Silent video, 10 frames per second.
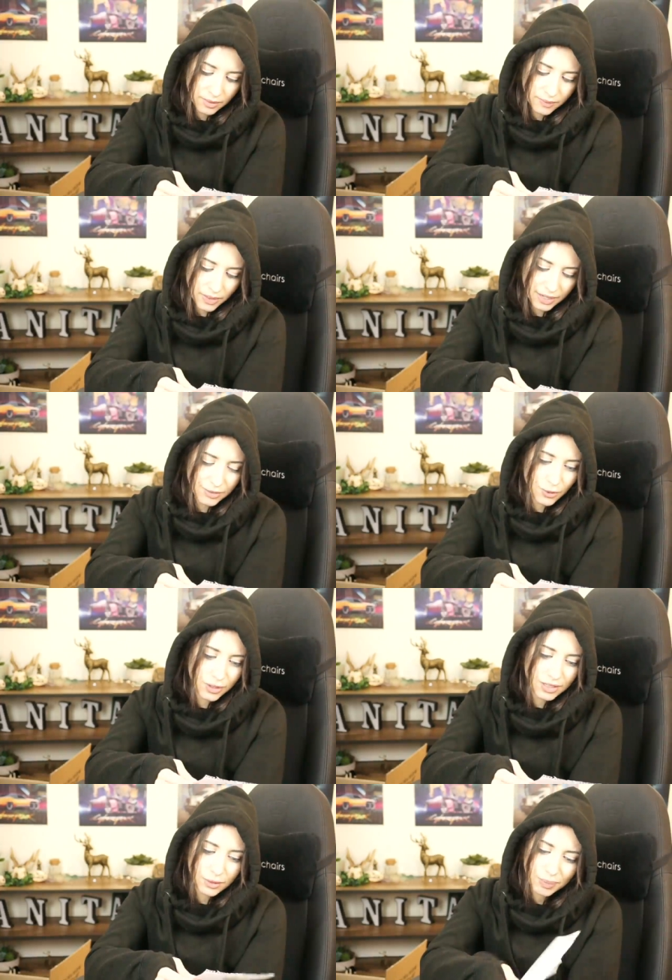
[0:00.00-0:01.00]
And he's drawn a
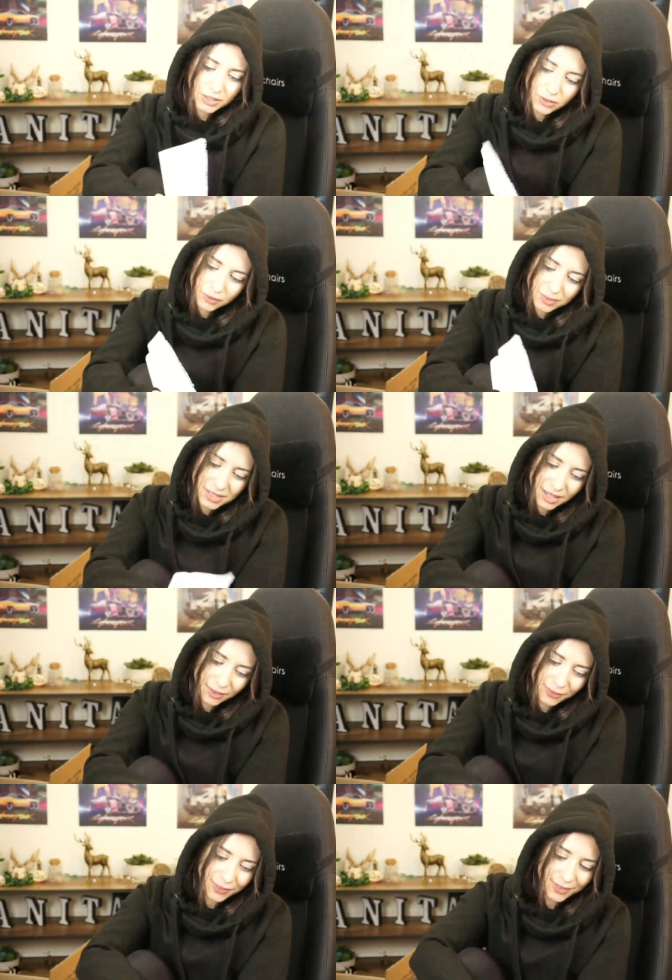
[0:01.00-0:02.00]
little picture of himself
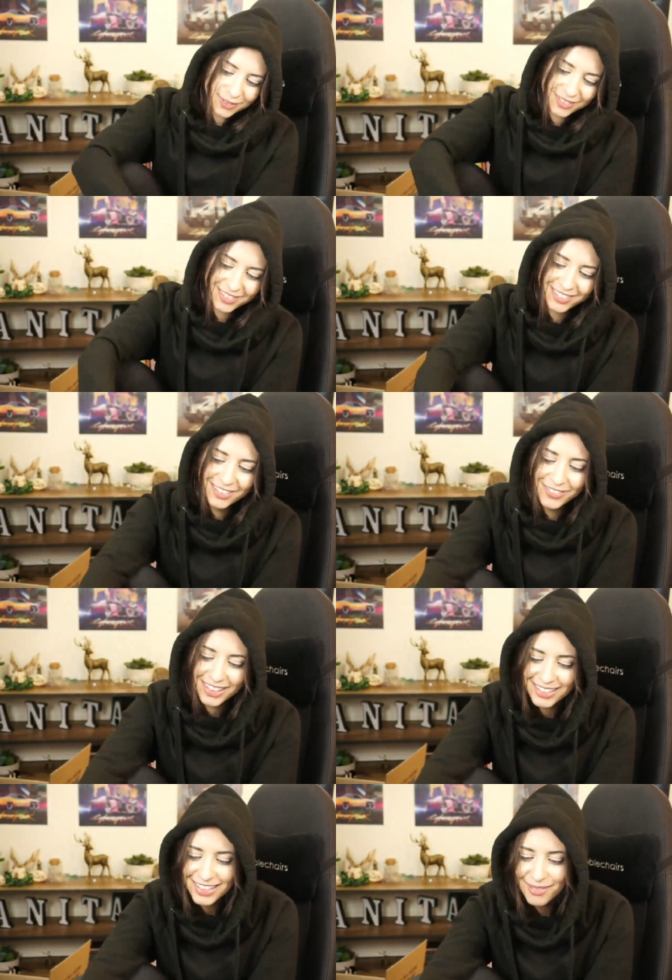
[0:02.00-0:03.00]
with his
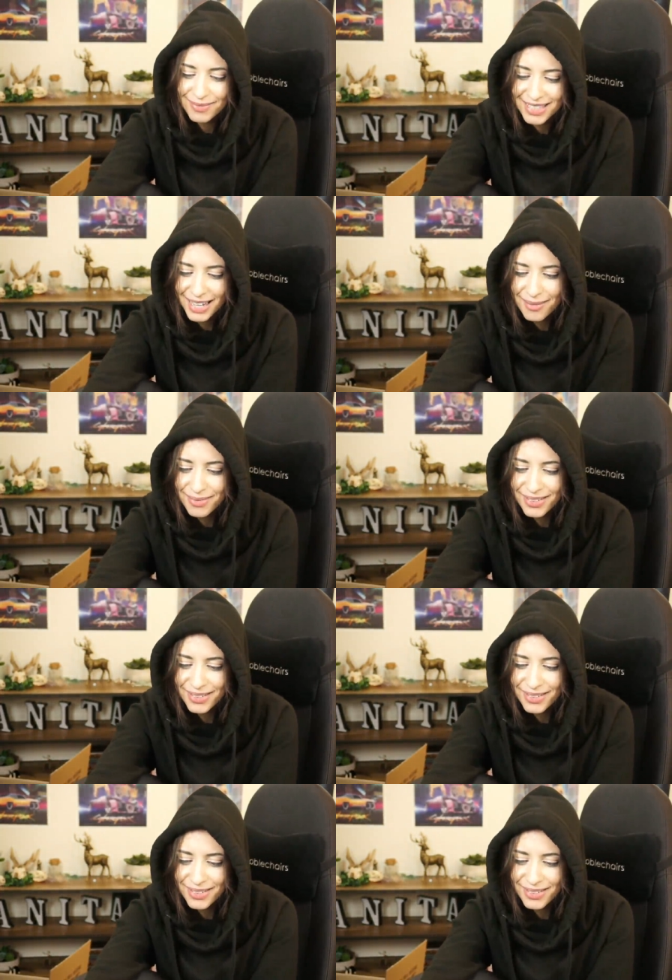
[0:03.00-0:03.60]
thumbs up.